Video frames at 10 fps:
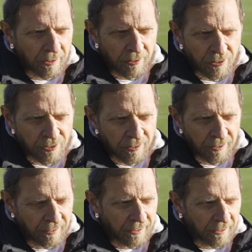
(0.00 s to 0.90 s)
And
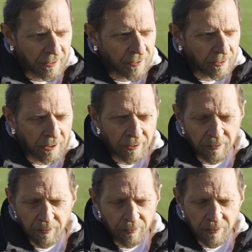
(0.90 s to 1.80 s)
yeah, I think
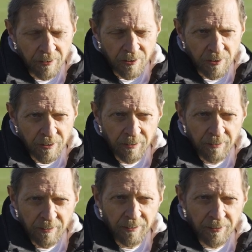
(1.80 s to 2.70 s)
actually it's
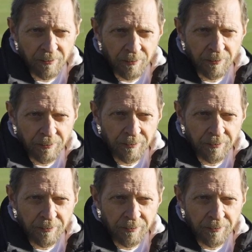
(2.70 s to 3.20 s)
a good.